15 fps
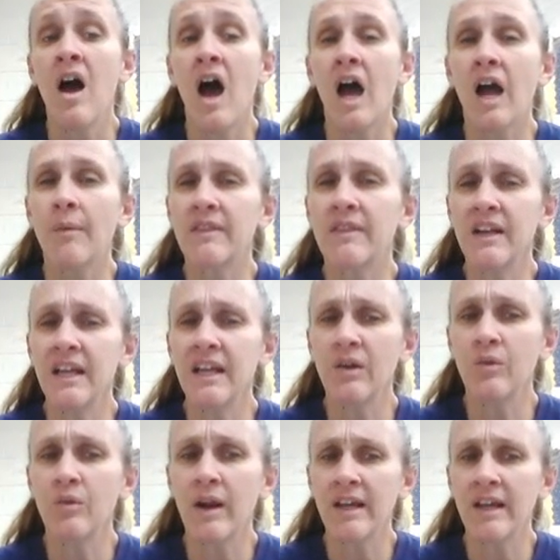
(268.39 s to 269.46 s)
And then he
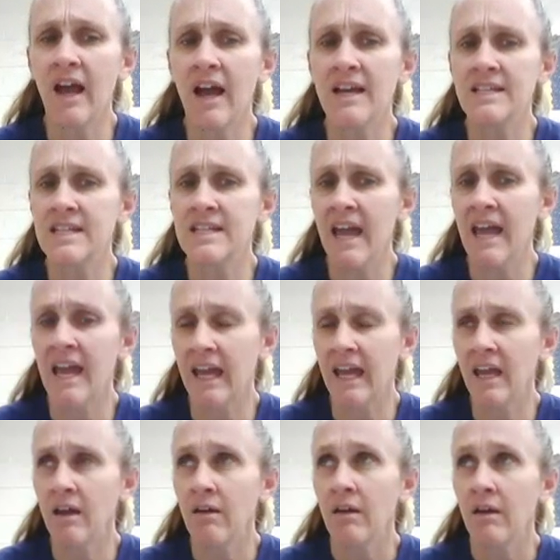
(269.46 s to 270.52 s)
recognized,
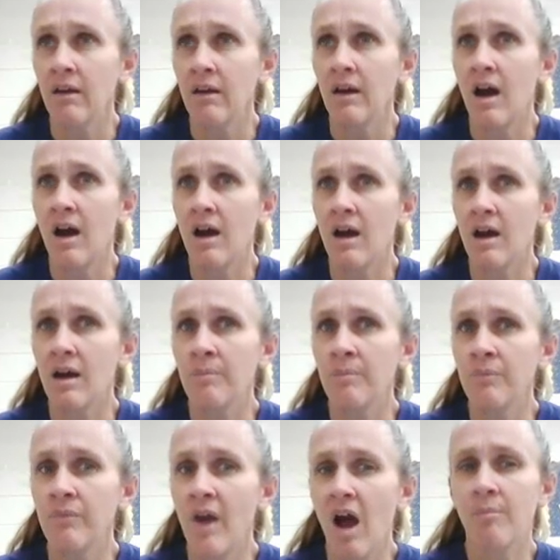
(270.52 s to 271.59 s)
hey,
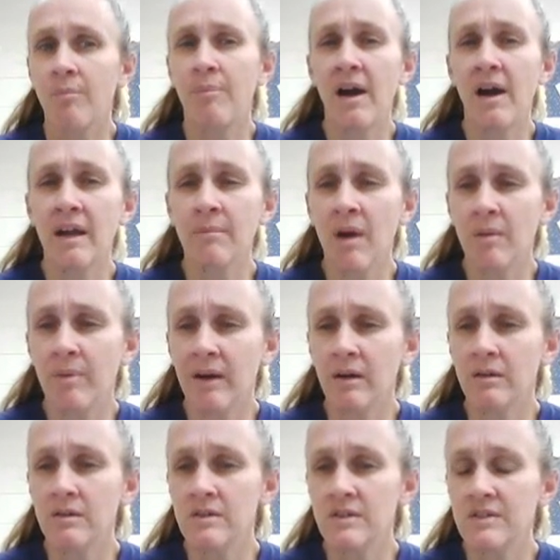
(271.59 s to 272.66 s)
I'm buying my
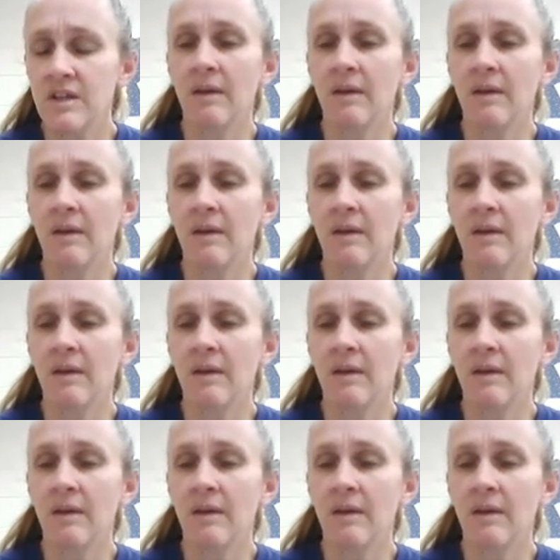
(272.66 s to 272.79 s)
barrels.